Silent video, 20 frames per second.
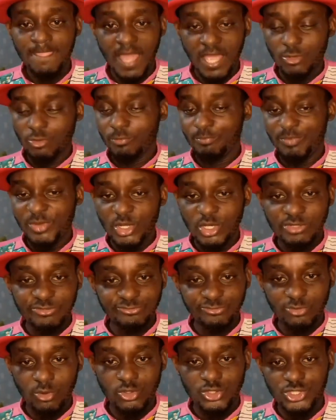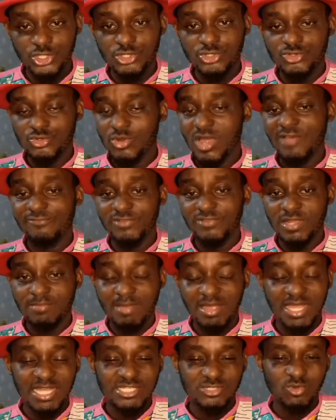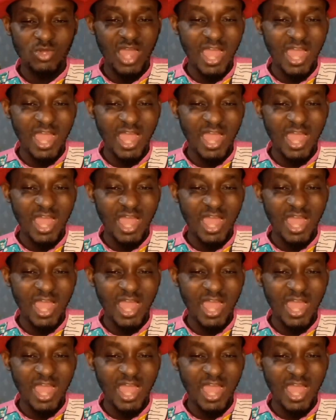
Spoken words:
and you build a fortune through affiliate marketing.